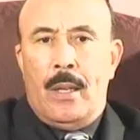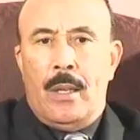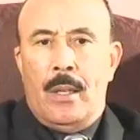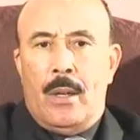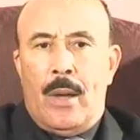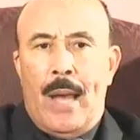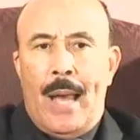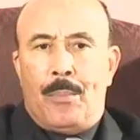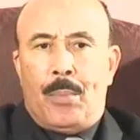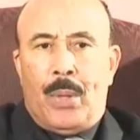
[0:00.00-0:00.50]

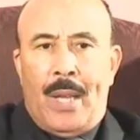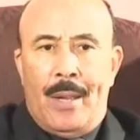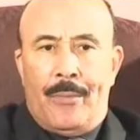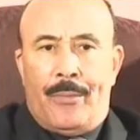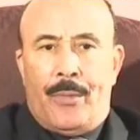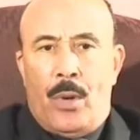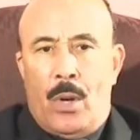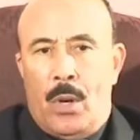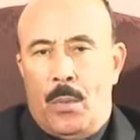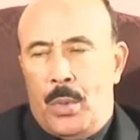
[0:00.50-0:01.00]
you know, our
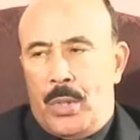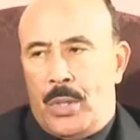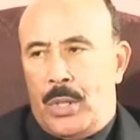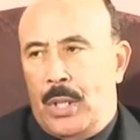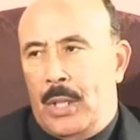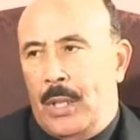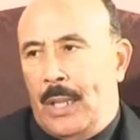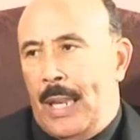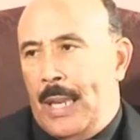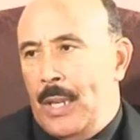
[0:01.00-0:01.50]
platform was
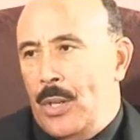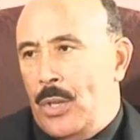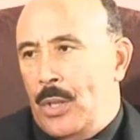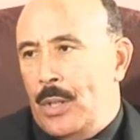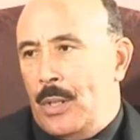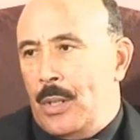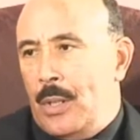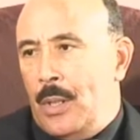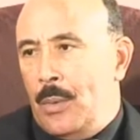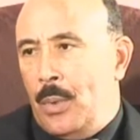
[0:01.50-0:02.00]
to the
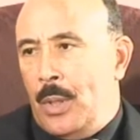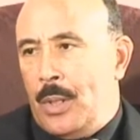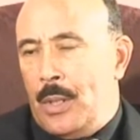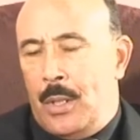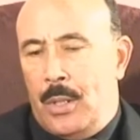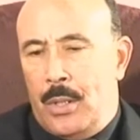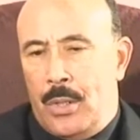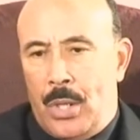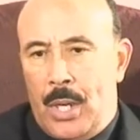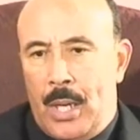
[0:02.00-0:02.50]
nations. It
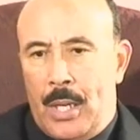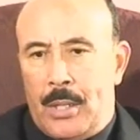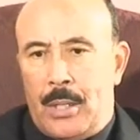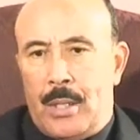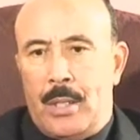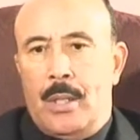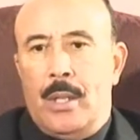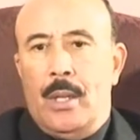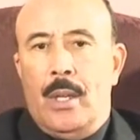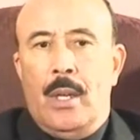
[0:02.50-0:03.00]
wasn't
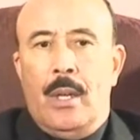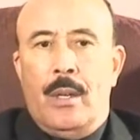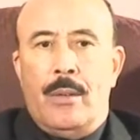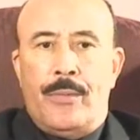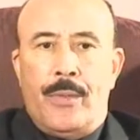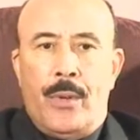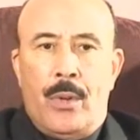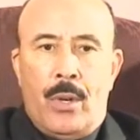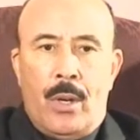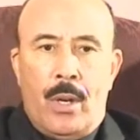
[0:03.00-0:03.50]
just
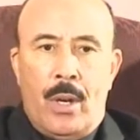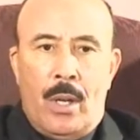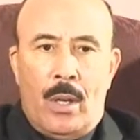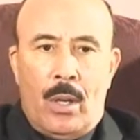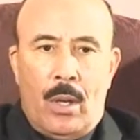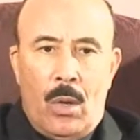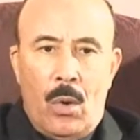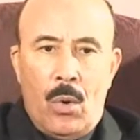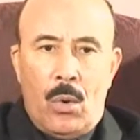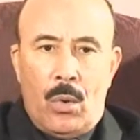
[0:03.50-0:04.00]
for a
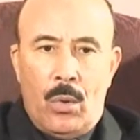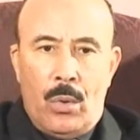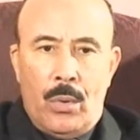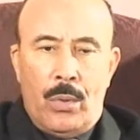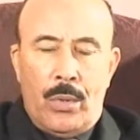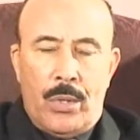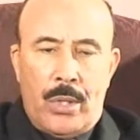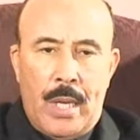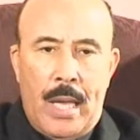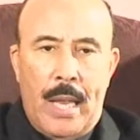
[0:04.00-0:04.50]

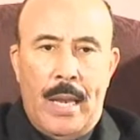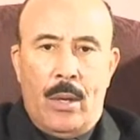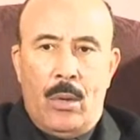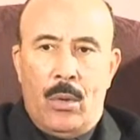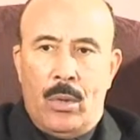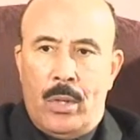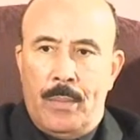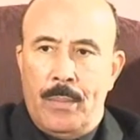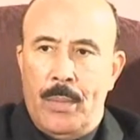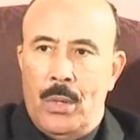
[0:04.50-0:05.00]
local setting
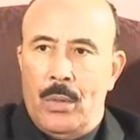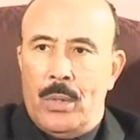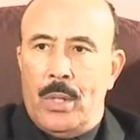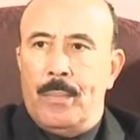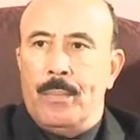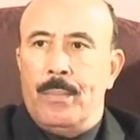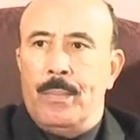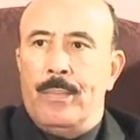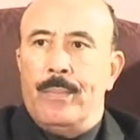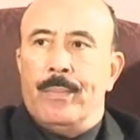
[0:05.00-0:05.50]
or
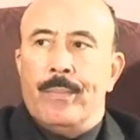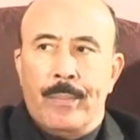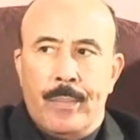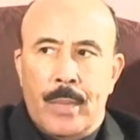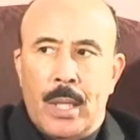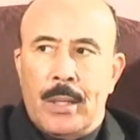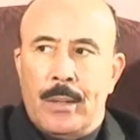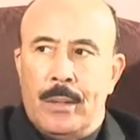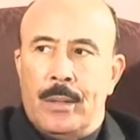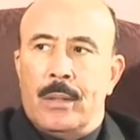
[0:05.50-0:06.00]
community,
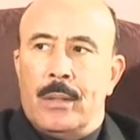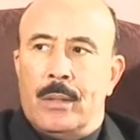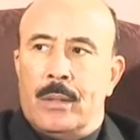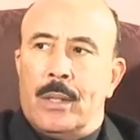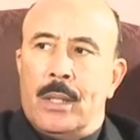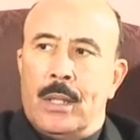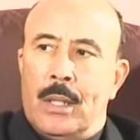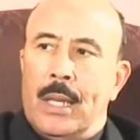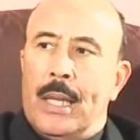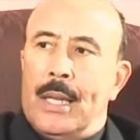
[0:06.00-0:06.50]
but
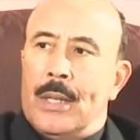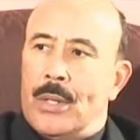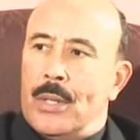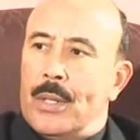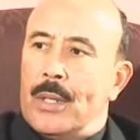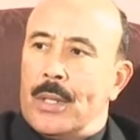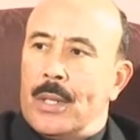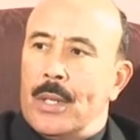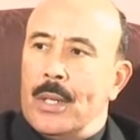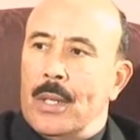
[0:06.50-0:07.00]
to the
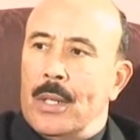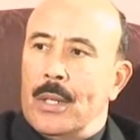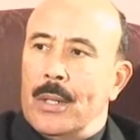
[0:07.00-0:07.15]
nations.